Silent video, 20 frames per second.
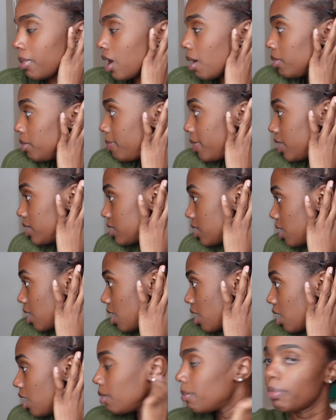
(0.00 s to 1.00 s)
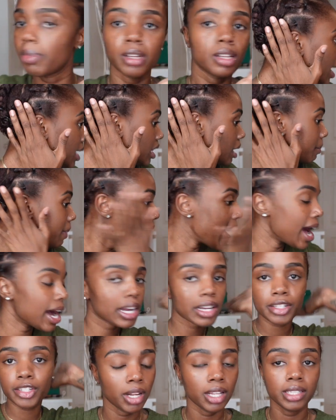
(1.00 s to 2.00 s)
Bobby pinned it up in the
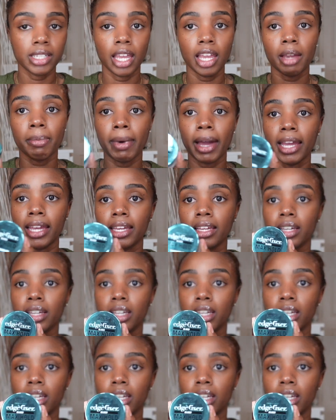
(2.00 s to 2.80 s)
back. I'm gonna take my